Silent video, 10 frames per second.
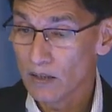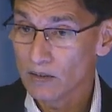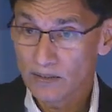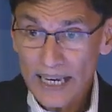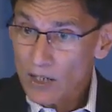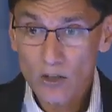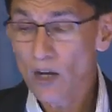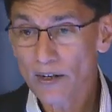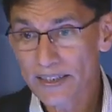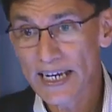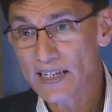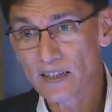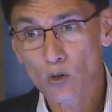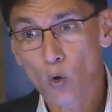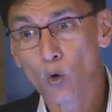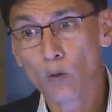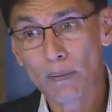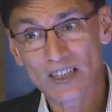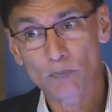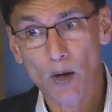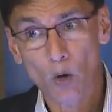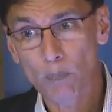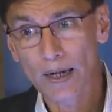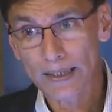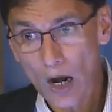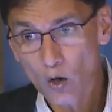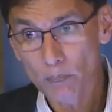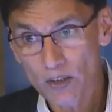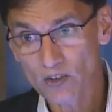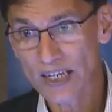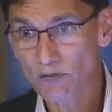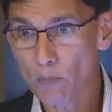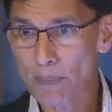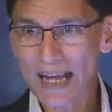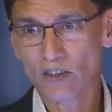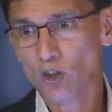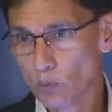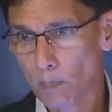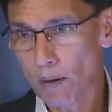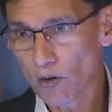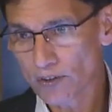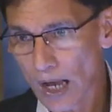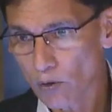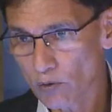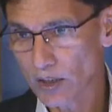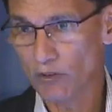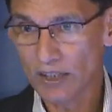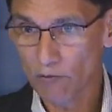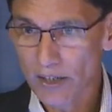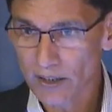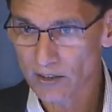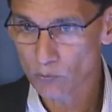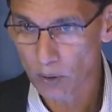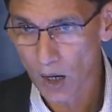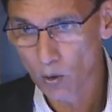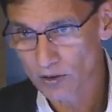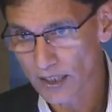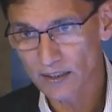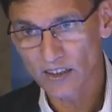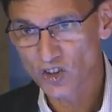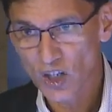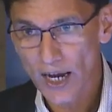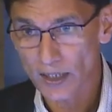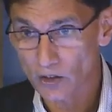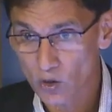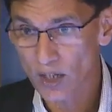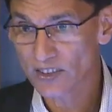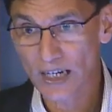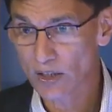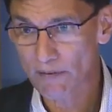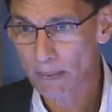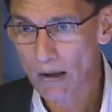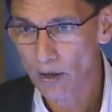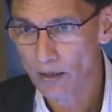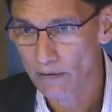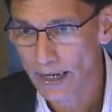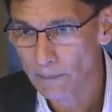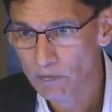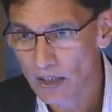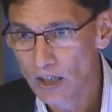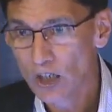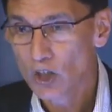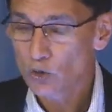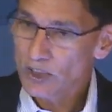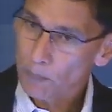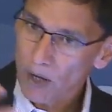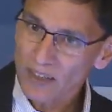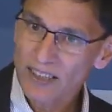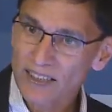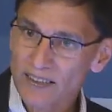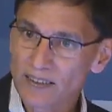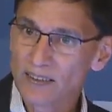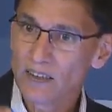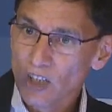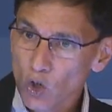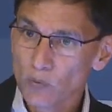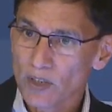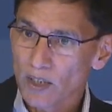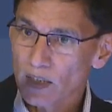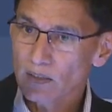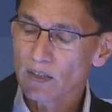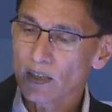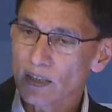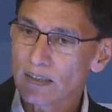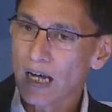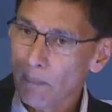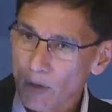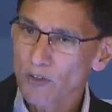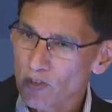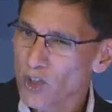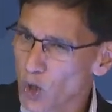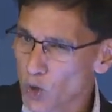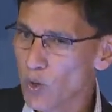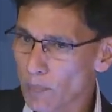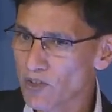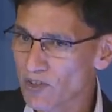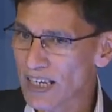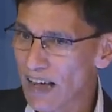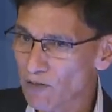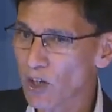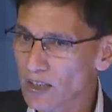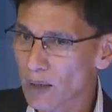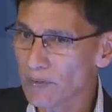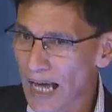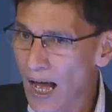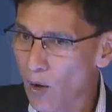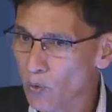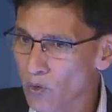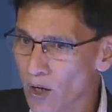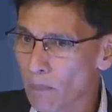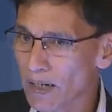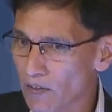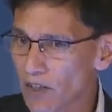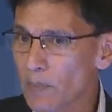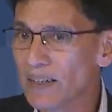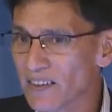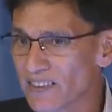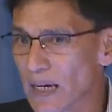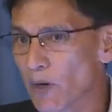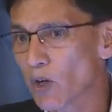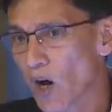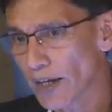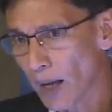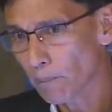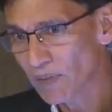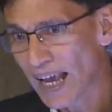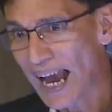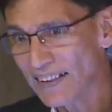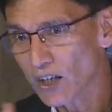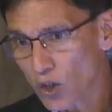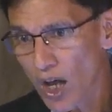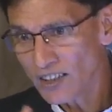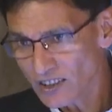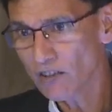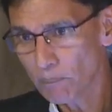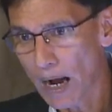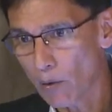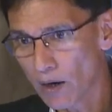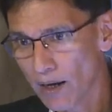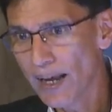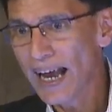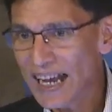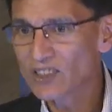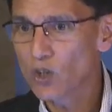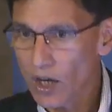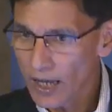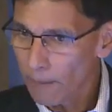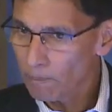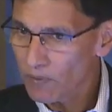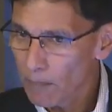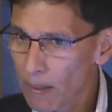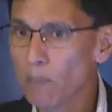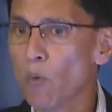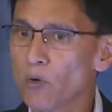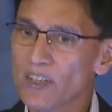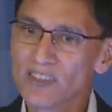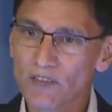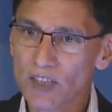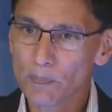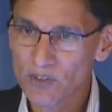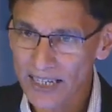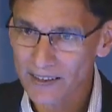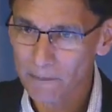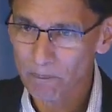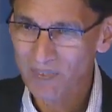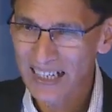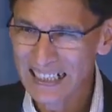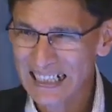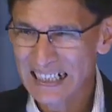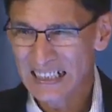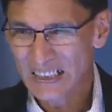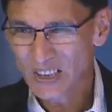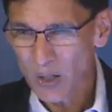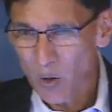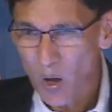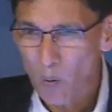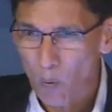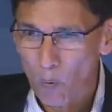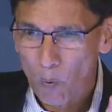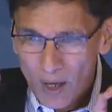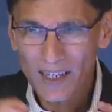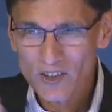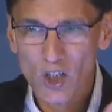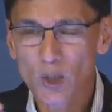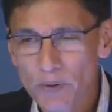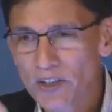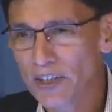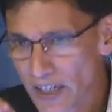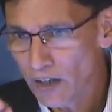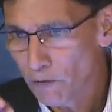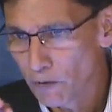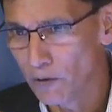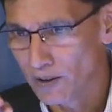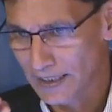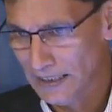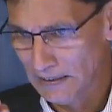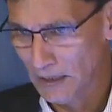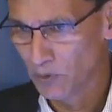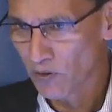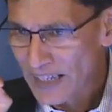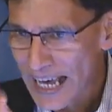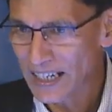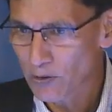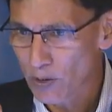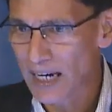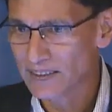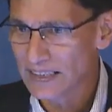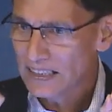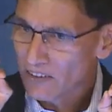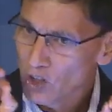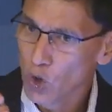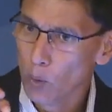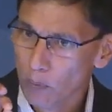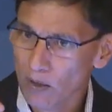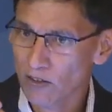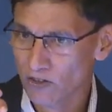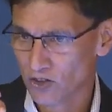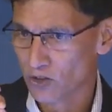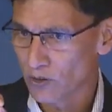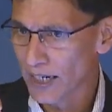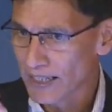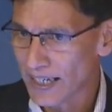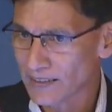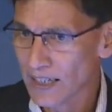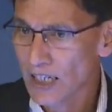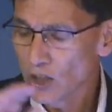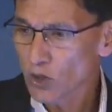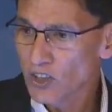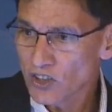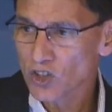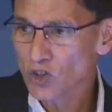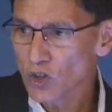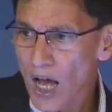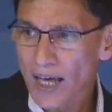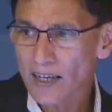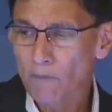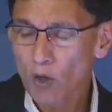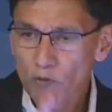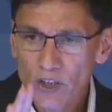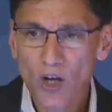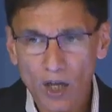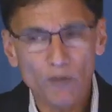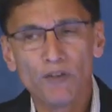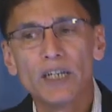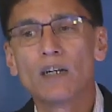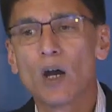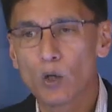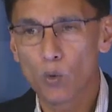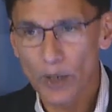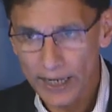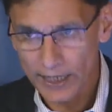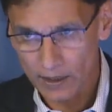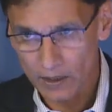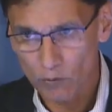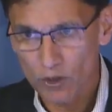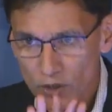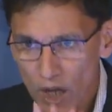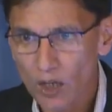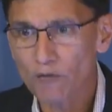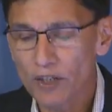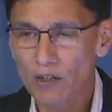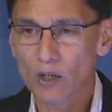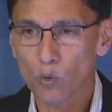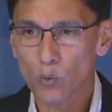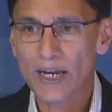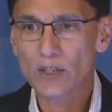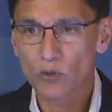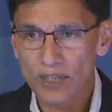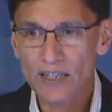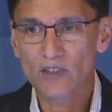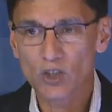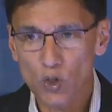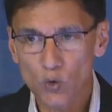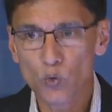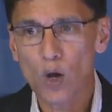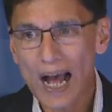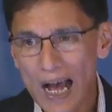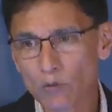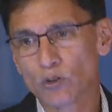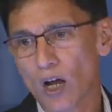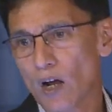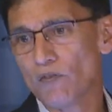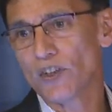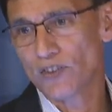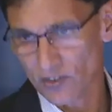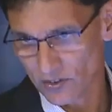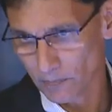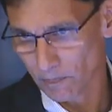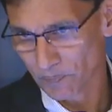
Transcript: They could not take the coal-based power plant out because they have to back the renewable powers out. When the wind, wind doesn't blow, sun doesn't shine, you can't say I going not have power, right? Mm -hmm. So in the process, the, renew, the, the, the, amount of CO2 emissions have not come down, but have remained the same or gone up. And the cost of power has gone up by more than 70%. So one has got to be careful in terms of characterizing renewables, right? As, so this is not a, we got to figure out a way We've got to figure out a way to take CO2 out of the system.